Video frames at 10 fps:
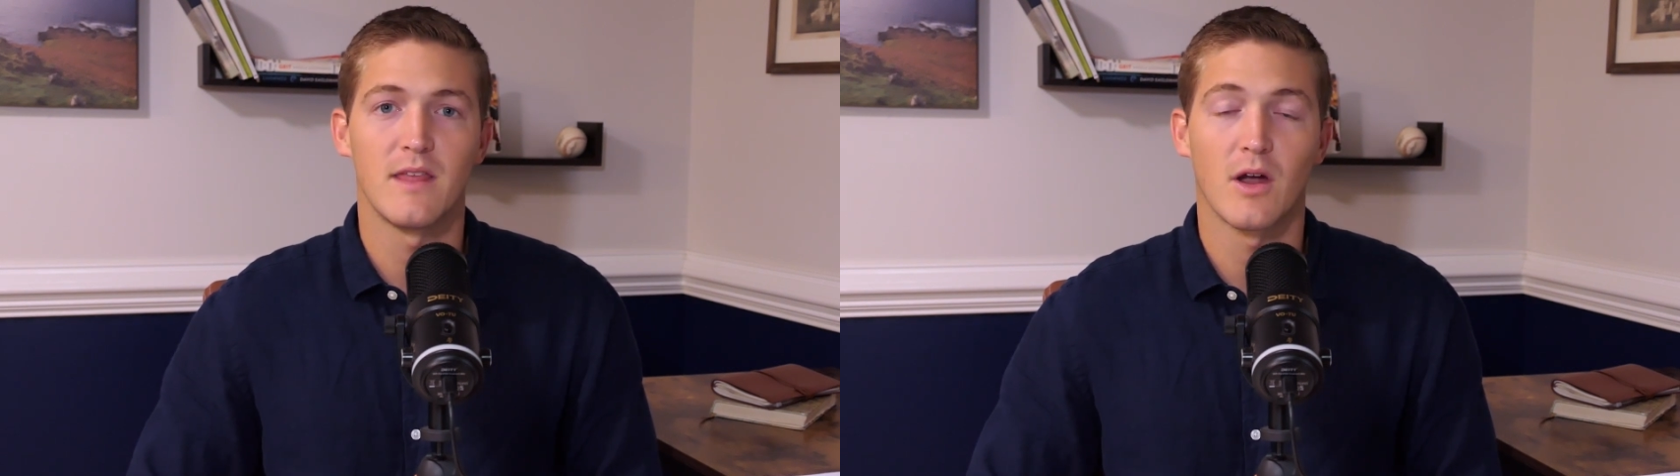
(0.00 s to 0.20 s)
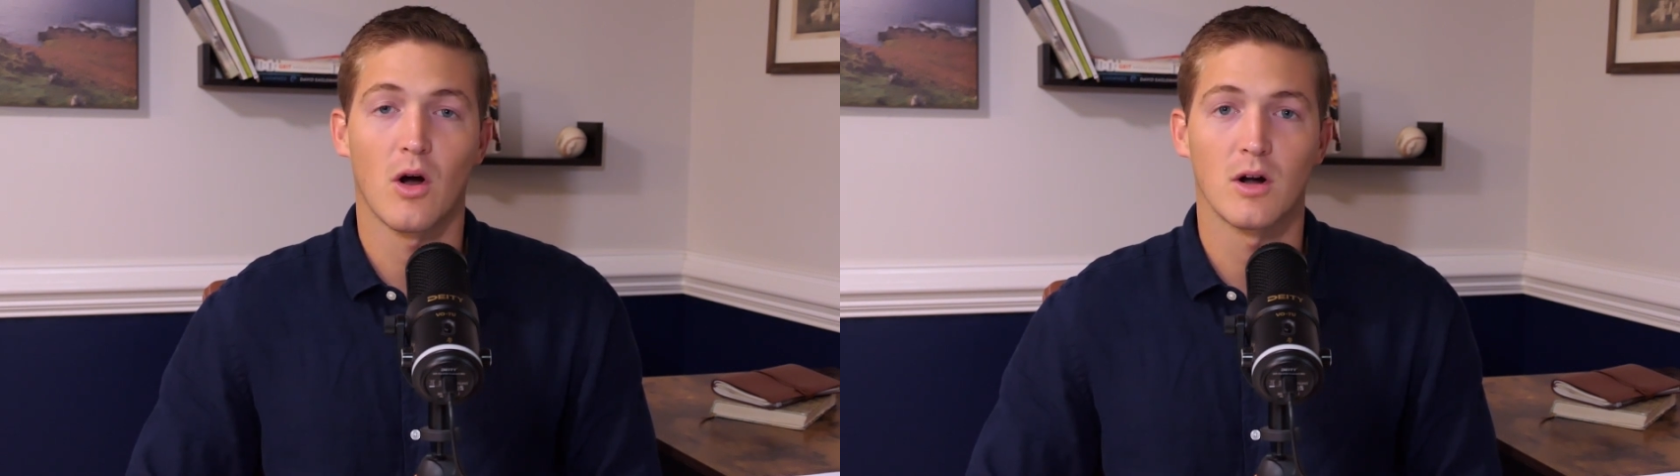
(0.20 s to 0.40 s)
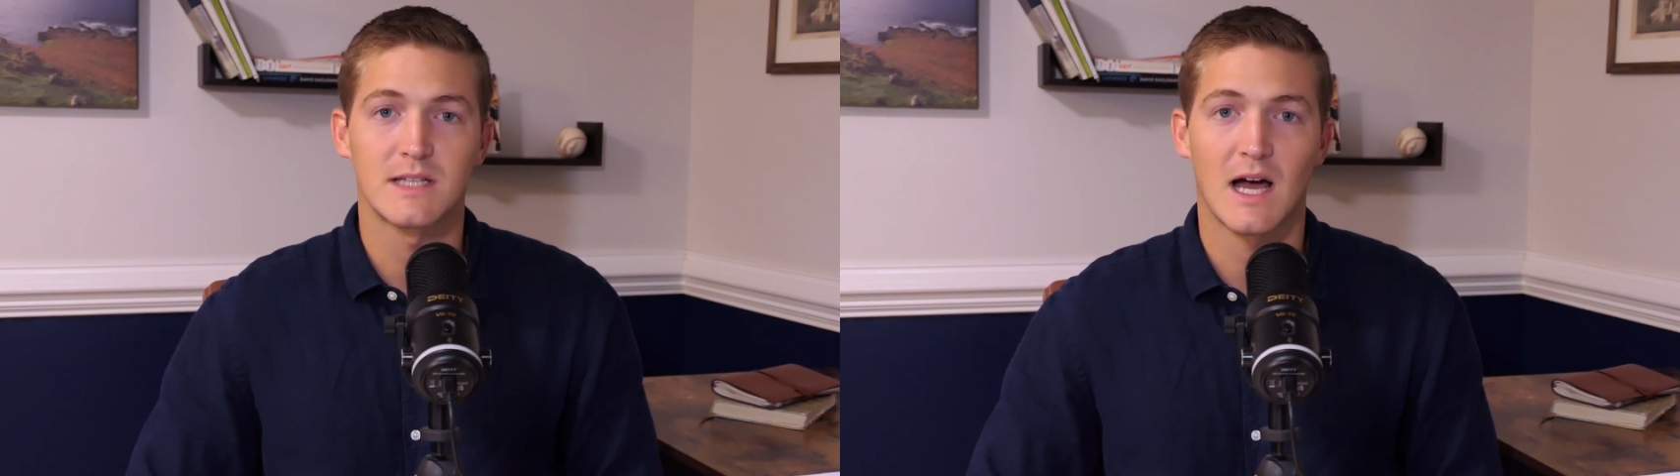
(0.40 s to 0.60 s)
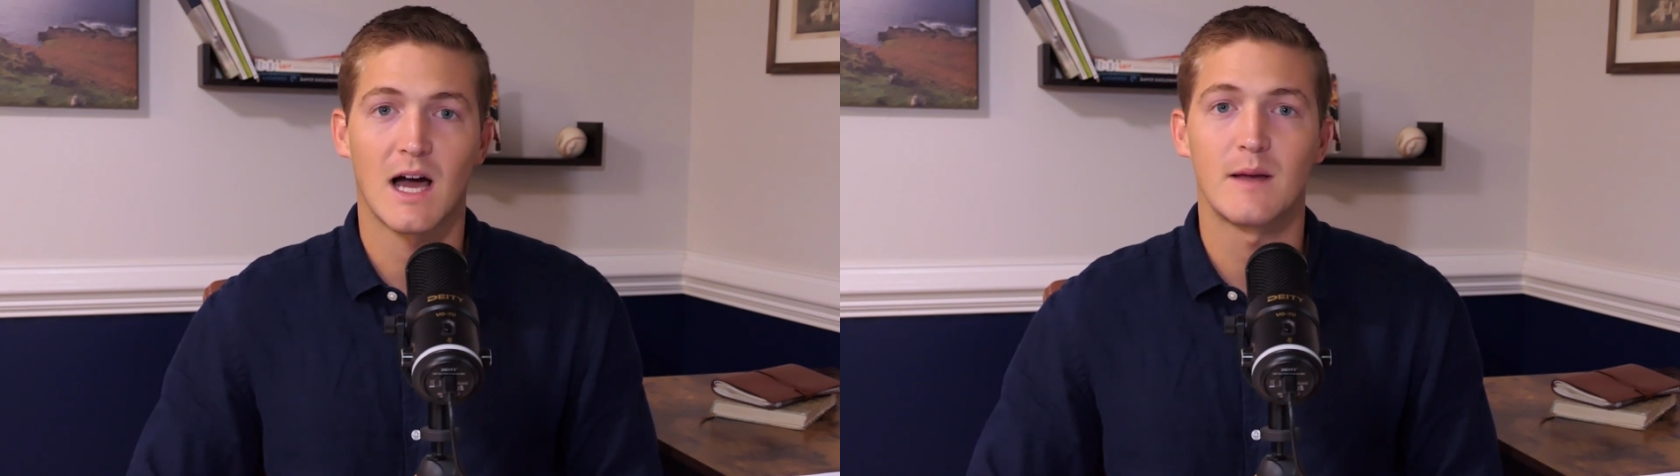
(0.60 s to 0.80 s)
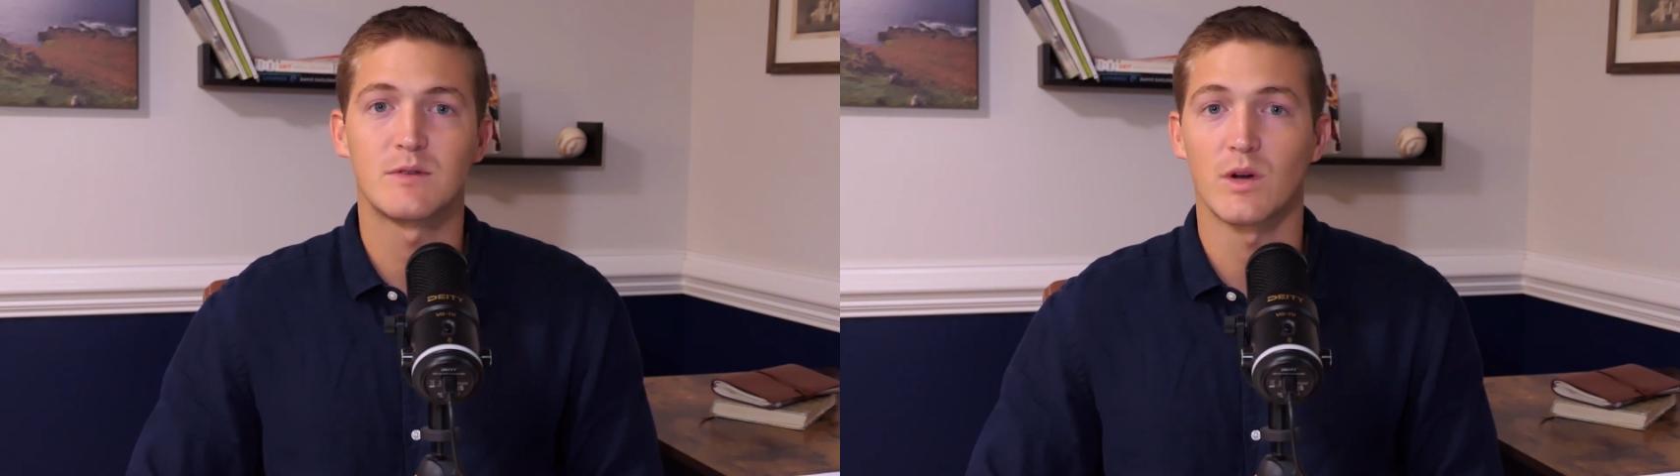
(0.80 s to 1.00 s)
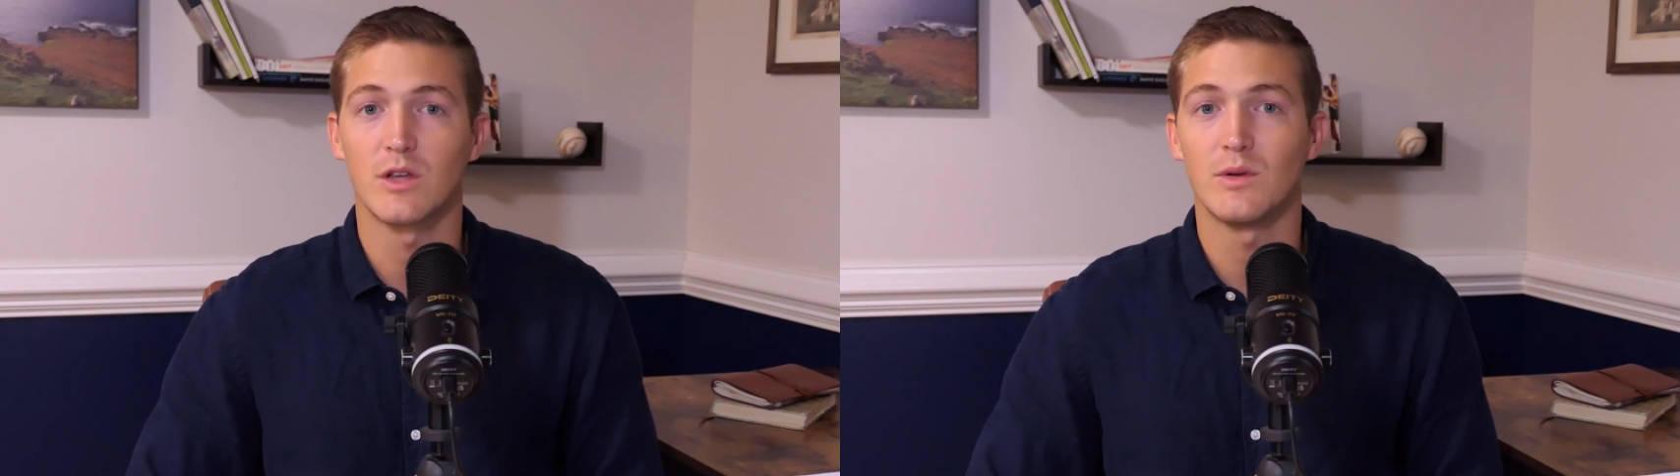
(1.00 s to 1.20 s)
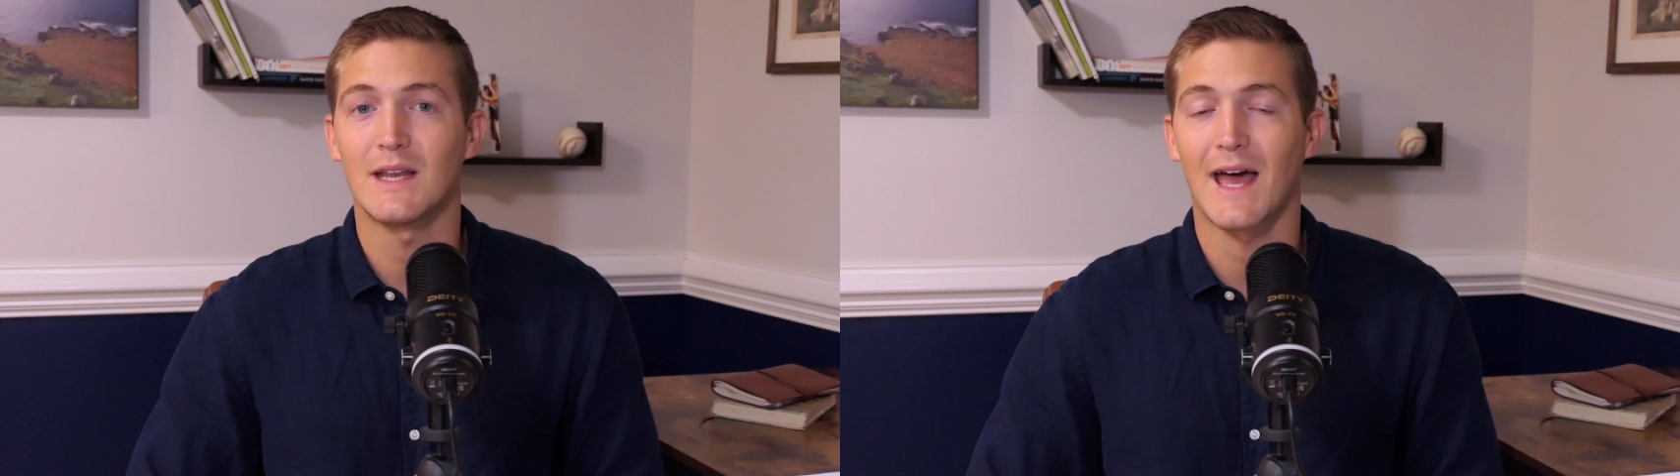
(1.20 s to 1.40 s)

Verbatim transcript: there are times where you need